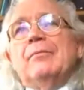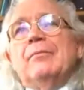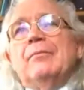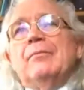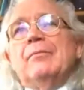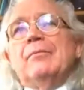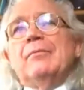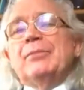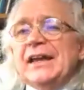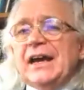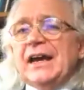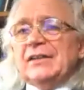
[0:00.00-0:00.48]

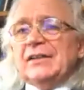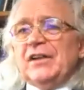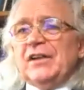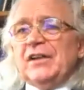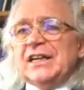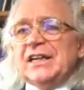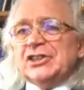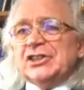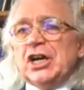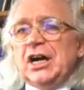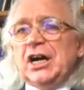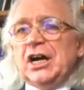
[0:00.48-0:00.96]
But he had
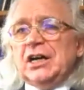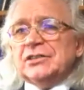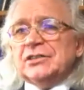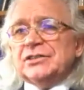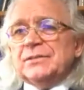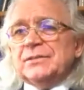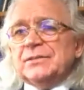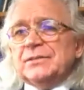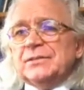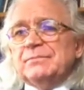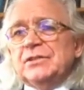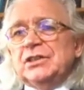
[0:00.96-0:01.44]

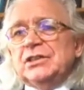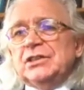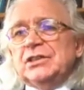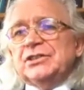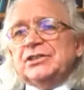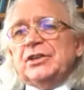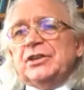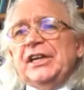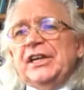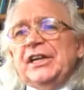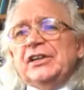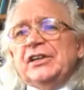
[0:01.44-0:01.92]
flashcards,
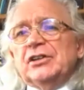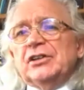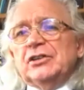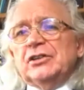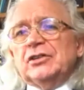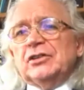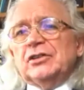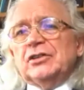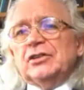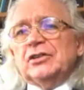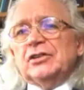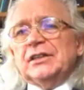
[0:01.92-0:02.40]
so he
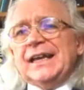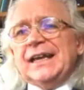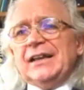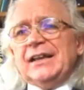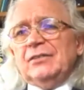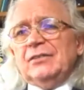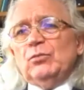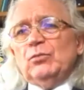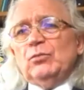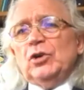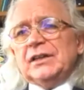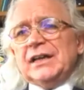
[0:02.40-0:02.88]
could look at
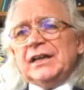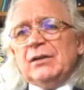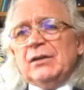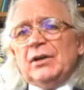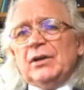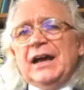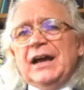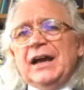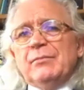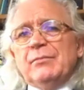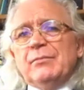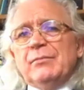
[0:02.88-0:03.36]
cat and work
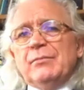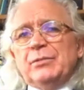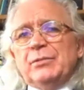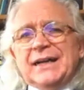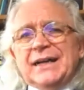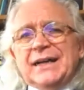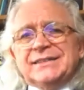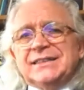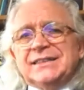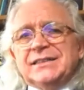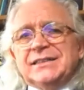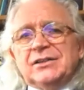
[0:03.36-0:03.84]
that one out,
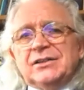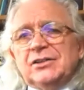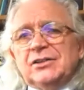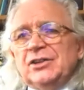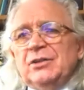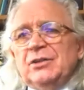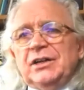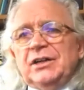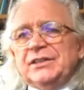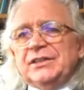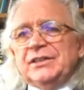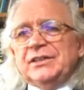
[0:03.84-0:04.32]
but bat he'd
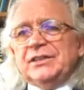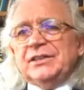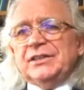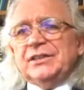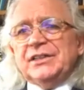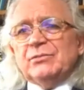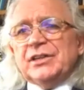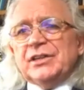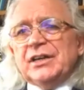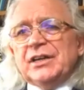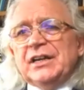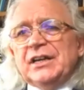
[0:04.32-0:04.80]
got no
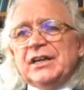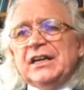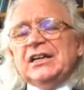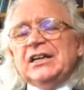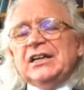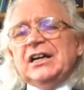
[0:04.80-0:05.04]
idea with.